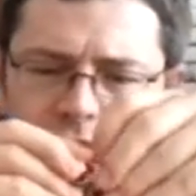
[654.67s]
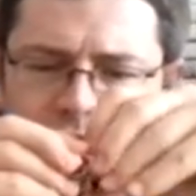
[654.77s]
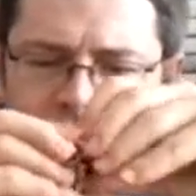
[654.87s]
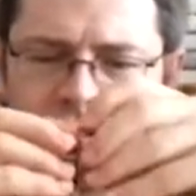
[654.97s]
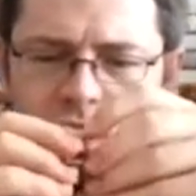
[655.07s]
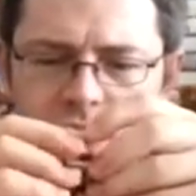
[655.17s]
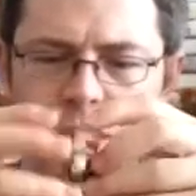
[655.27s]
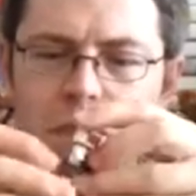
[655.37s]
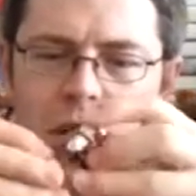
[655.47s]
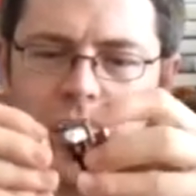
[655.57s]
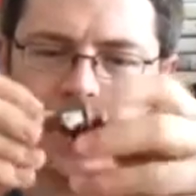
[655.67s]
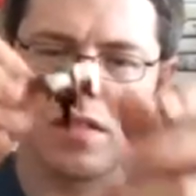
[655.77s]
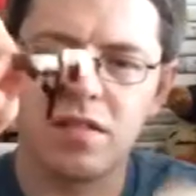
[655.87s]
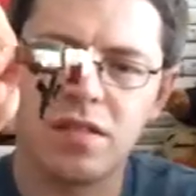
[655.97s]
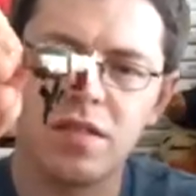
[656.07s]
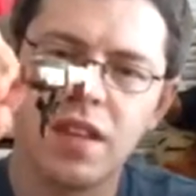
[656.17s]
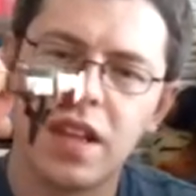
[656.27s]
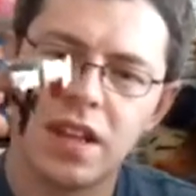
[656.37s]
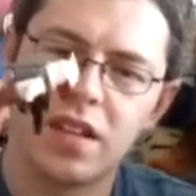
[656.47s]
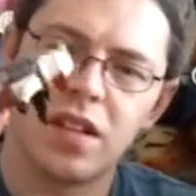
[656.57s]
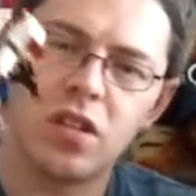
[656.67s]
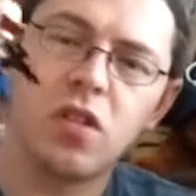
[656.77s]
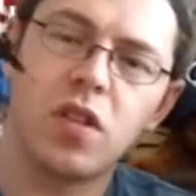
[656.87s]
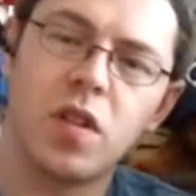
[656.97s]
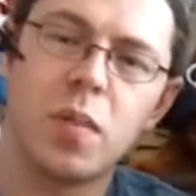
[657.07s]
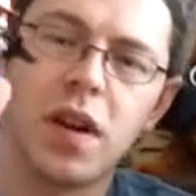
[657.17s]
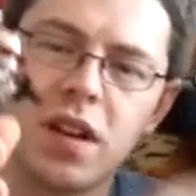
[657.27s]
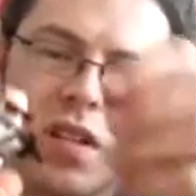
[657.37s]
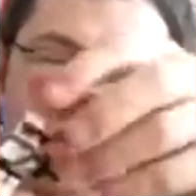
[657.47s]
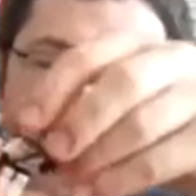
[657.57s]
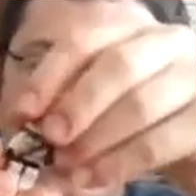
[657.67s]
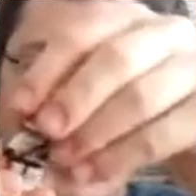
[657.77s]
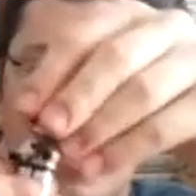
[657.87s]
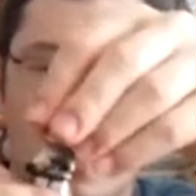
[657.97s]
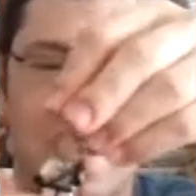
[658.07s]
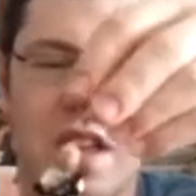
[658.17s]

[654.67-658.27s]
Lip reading: He's got a jetpack, a gun at the back, and a visor.